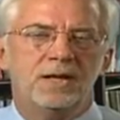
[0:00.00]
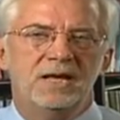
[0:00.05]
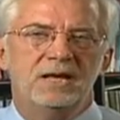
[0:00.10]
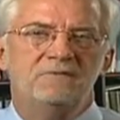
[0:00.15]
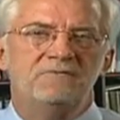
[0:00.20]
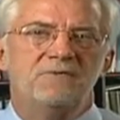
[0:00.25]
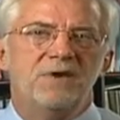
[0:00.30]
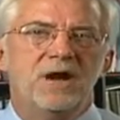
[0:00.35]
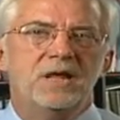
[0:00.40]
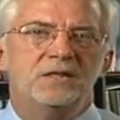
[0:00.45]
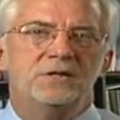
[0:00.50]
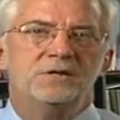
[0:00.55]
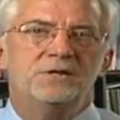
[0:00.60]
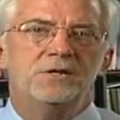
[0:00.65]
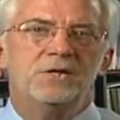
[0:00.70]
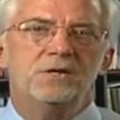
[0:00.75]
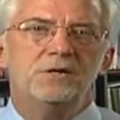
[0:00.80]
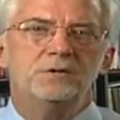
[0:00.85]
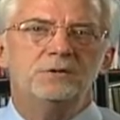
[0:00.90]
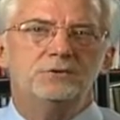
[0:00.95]
and
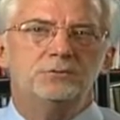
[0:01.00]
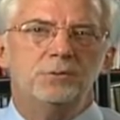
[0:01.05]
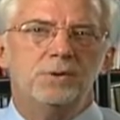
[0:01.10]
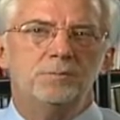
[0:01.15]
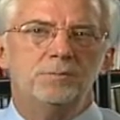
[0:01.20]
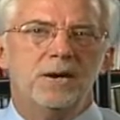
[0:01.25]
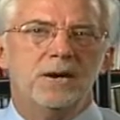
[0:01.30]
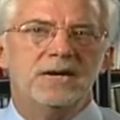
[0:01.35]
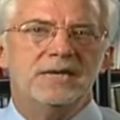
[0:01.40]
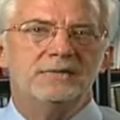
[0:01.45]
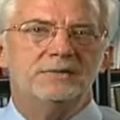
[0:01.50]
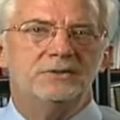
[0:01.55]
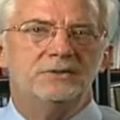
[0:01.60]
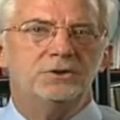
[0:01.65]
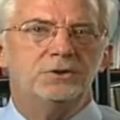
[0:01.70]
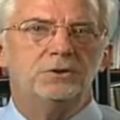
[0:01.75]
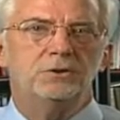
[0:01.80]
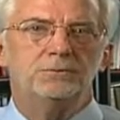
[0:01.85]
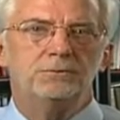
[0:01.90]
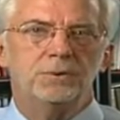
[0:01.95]
volunteers remind the
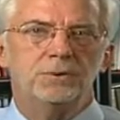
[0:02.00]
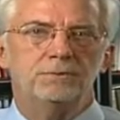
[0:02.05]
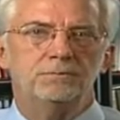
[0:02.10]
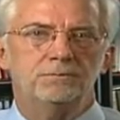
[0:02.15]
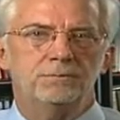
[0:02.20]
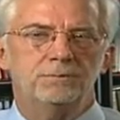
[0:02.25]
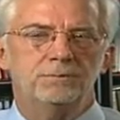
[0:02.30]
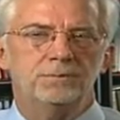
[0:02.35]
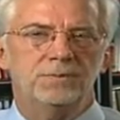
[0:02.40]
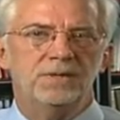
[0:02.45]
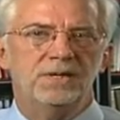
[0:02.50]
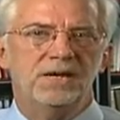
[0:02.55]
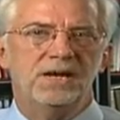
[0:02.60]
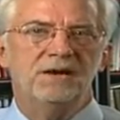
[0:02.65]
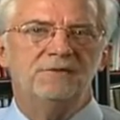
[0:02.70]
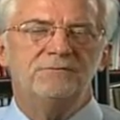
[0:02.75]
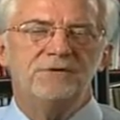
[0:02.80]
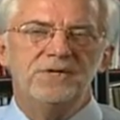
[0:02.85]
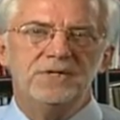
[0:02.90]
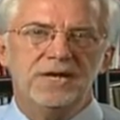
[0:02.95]
children
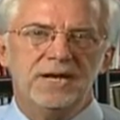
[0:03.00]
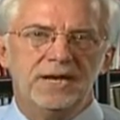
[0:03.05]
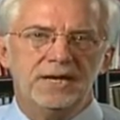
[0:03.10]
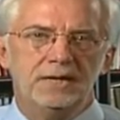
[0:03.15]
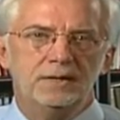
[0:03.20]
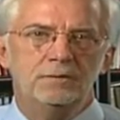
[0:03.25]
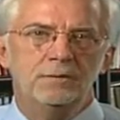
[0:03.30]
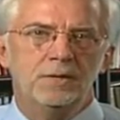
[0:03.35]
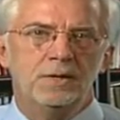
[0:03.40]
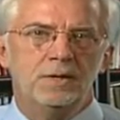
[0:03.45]
every day